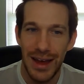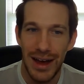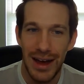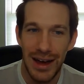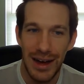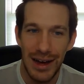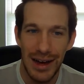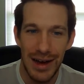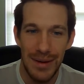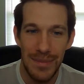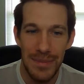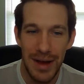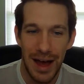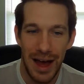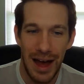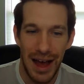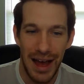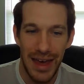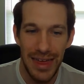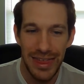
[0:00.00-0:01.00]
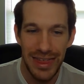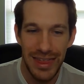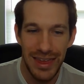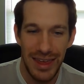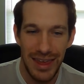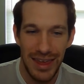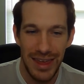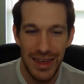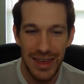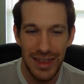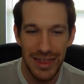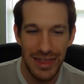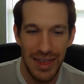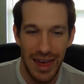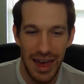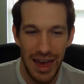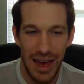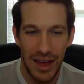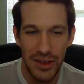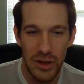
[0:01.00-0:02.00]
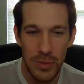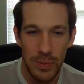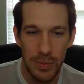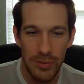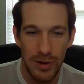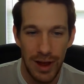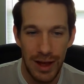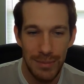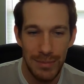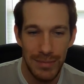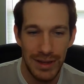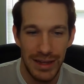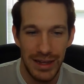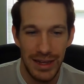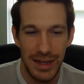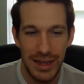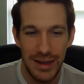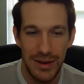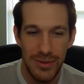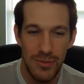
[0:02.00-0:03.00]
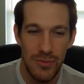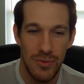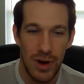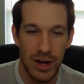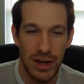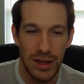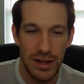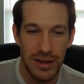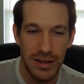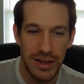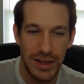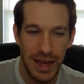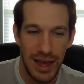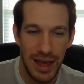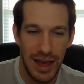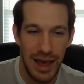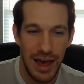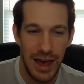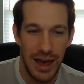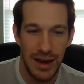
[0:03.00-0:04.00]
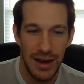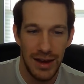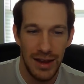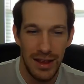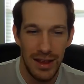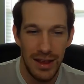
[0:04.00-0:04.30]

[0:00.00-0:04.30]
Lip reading: I think that you probably want to look at...